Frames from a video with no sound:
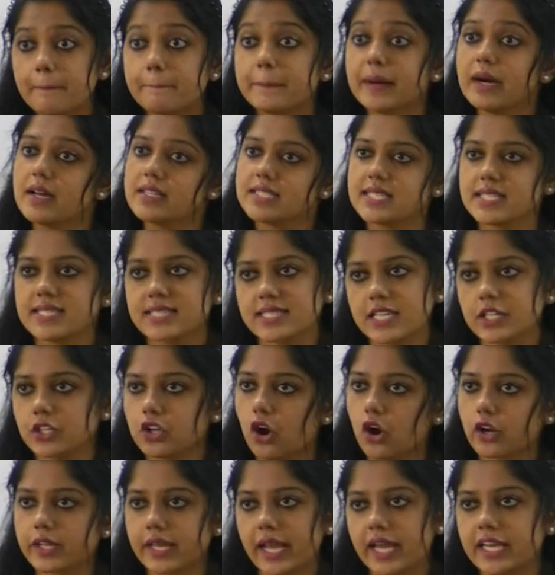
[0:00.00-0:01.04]
persistent
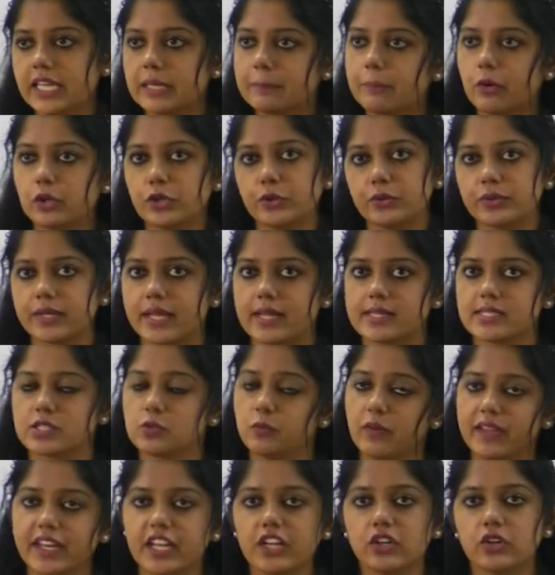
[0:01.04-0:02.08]
organic pollutants.
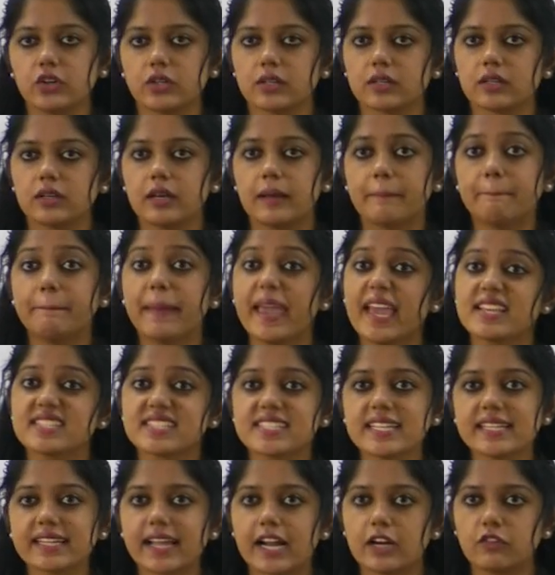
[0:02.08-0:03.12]
Very good.
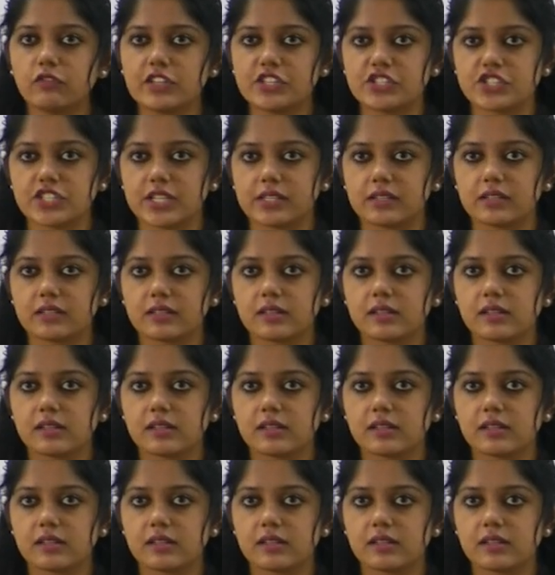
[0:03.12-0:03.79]
Basel Convention.